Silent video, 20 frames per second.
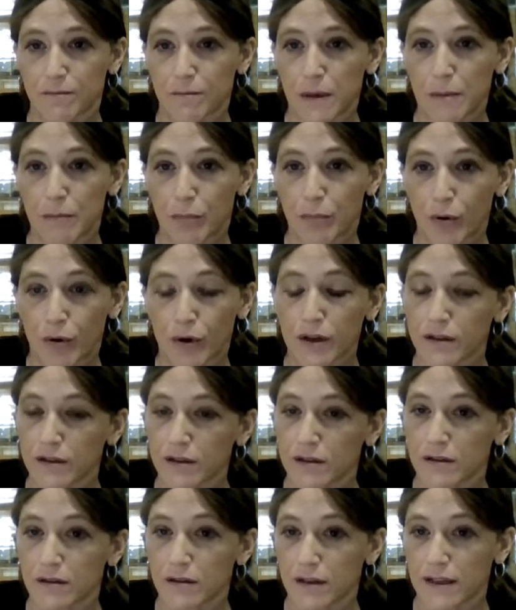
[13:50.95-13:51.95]

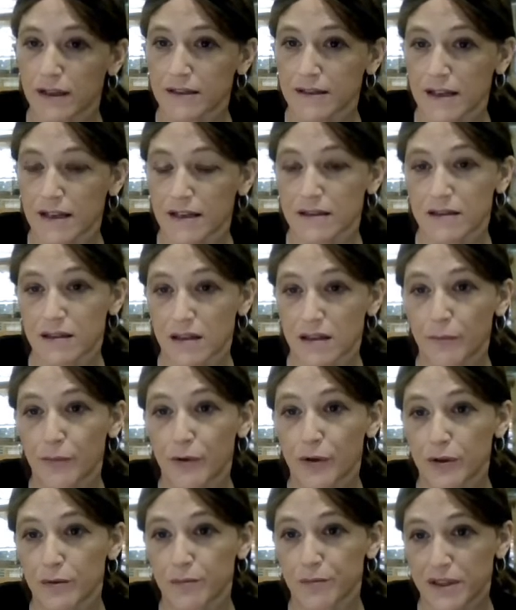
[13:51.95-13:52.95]
important, let's say,
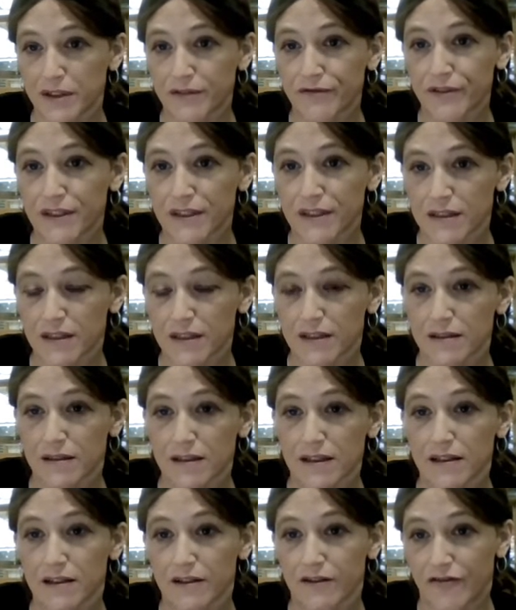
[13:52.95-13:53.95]
subgroup differences
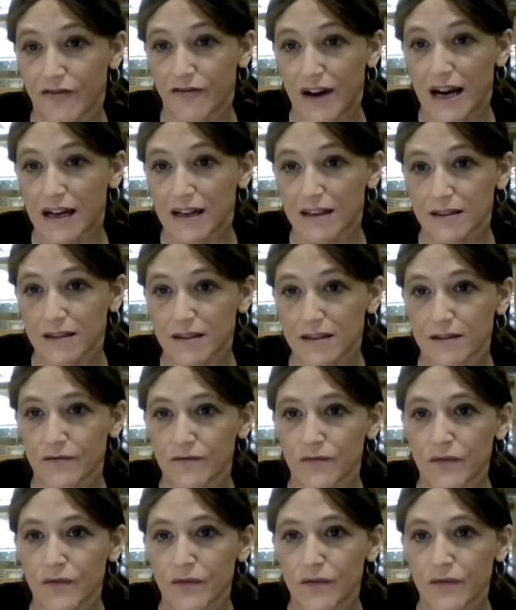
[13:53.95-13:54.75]
in effects.